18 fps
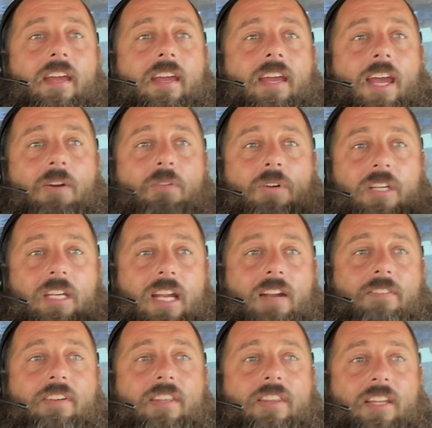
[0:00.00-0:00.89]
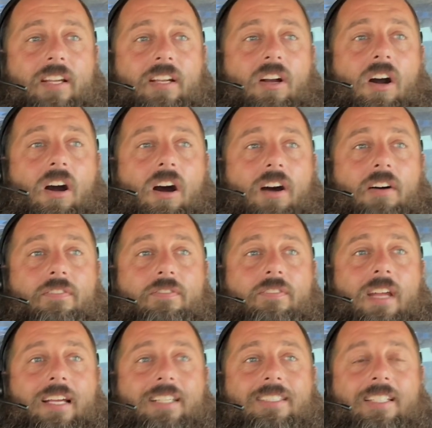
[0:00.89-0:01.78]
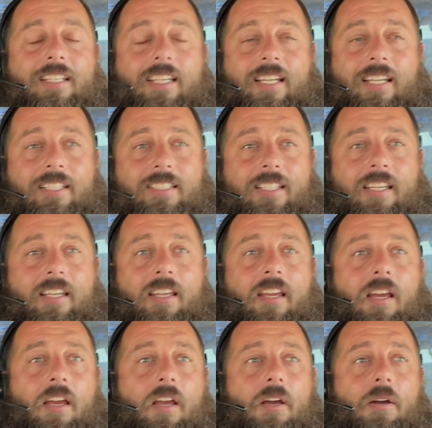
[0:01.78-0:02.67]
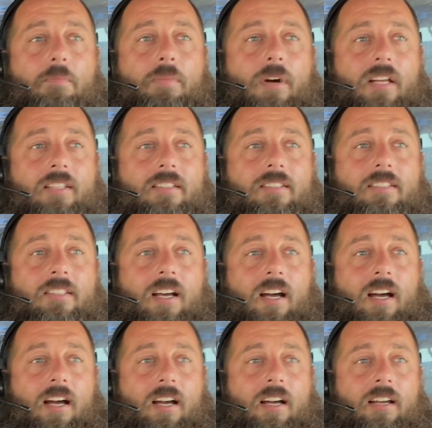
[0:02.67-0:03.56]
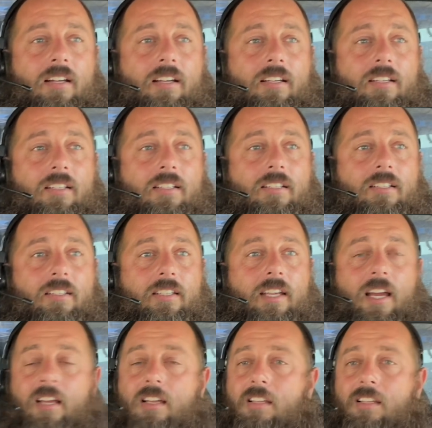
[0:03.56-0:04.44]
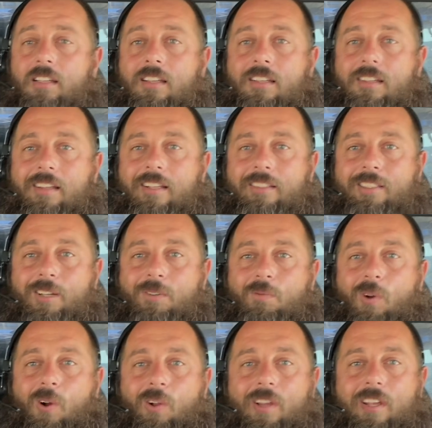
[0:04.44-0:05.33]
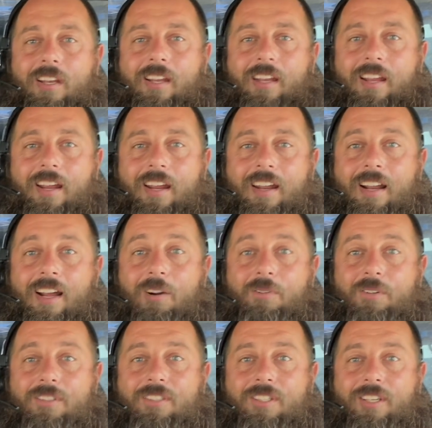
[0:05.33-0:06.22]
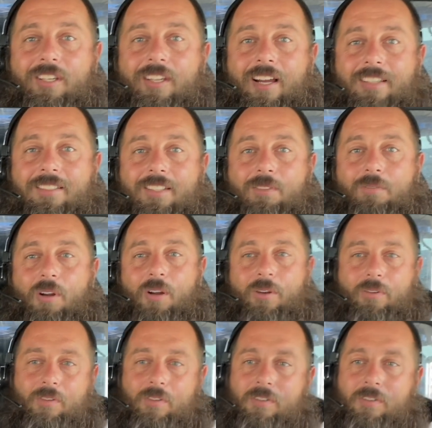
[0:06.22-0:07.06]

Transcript: we'll get everything off nice and easy. But yeah, let's get rolling, and I will see you guys on the road.